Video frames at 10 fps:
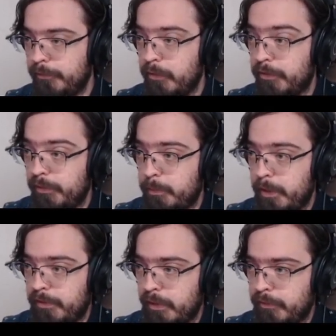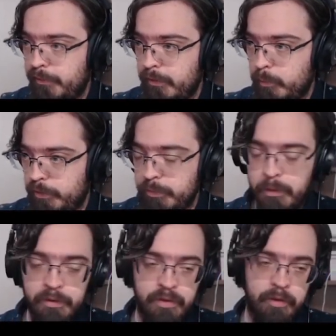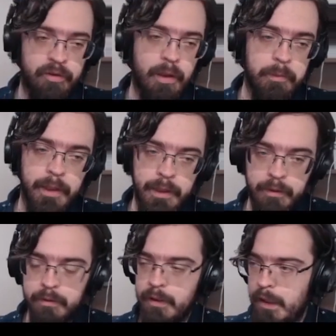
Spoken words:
First is PSXfin, which is PlayStation emulator.